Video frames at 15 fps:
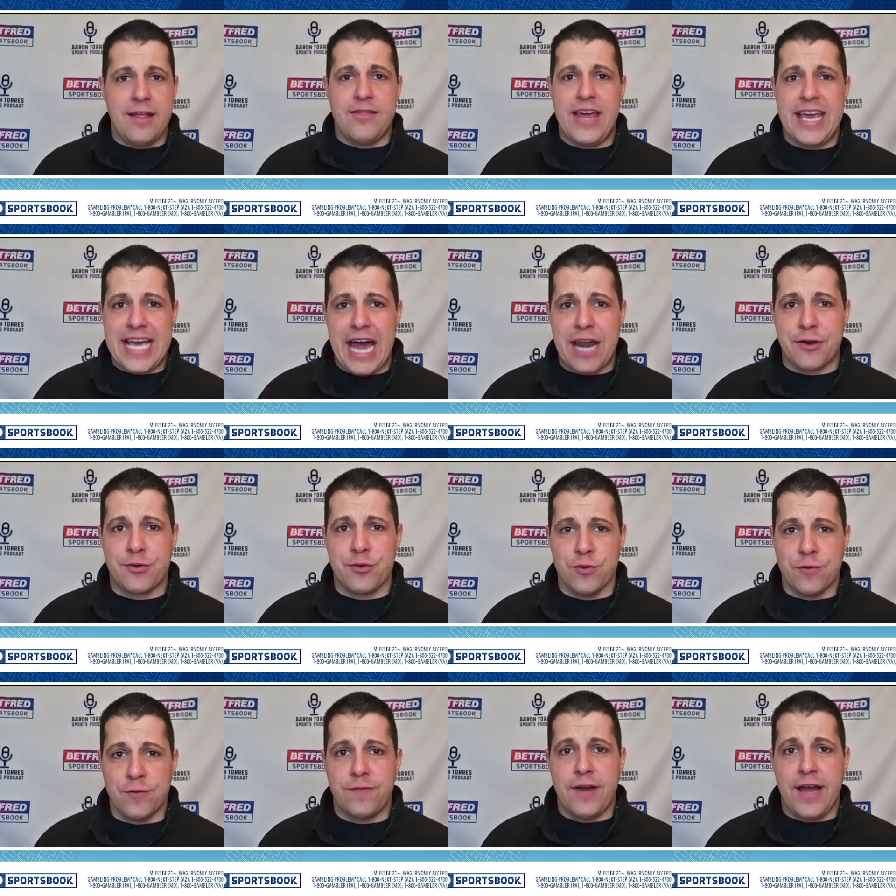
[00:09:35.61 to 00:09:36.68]
They got a
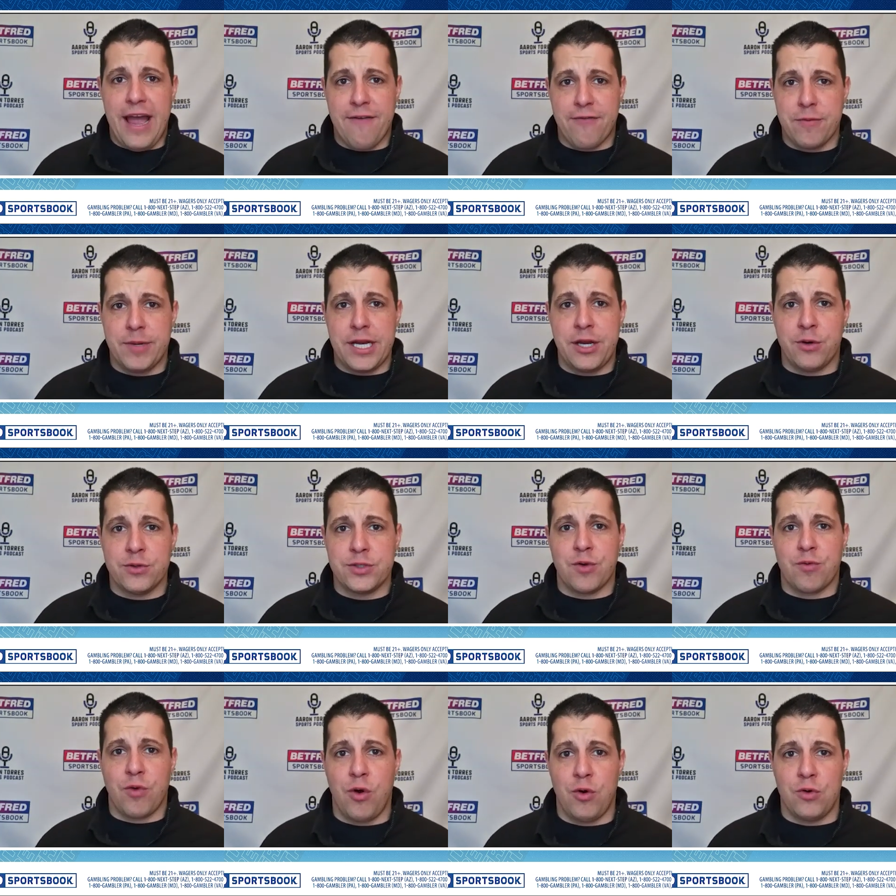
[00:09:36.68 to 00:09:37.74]
groove. Everybody knows
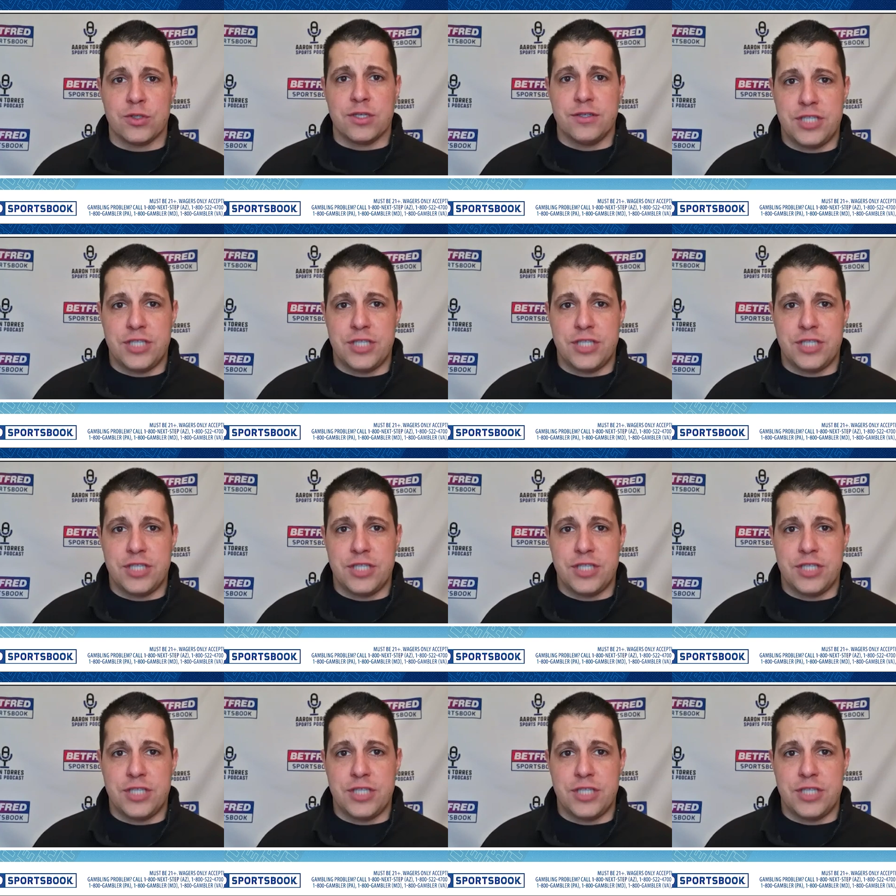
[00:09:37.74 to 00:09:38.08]
their roles.